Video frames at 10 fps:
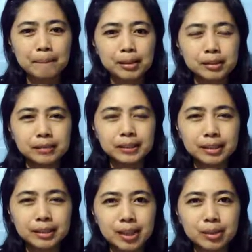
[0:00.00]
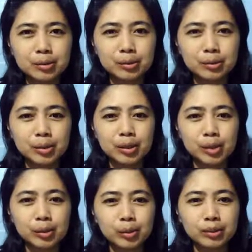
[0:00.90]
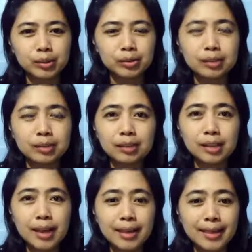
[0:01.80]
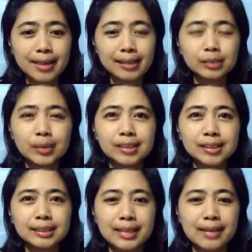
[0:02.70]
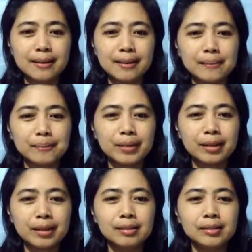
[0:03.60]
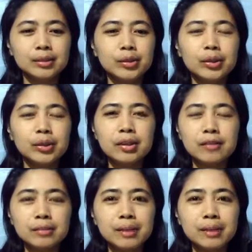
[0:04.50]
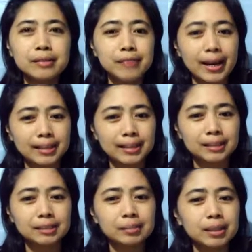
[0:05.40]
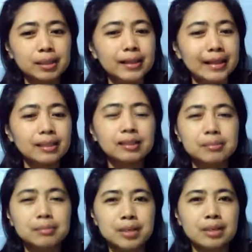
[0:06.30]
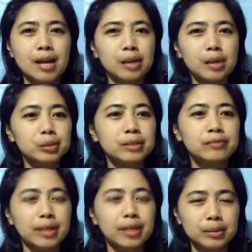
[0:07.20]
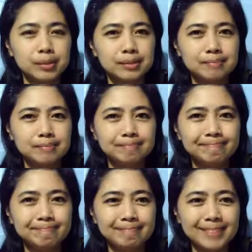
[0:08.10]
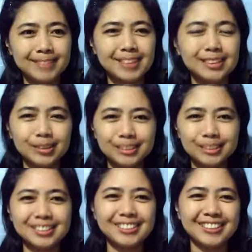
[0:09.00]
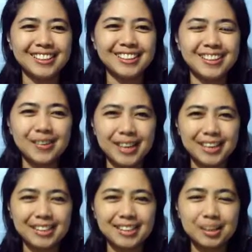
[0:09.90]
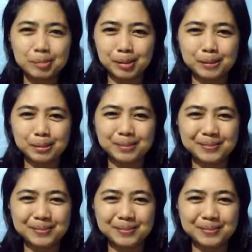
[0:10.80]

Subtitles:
So if it's a noun, we know what to use. That's with a C. So you can offer me advice, but that doesn't mean I will follow it. Yeah, sure. Okay, go ahead. Not a problem.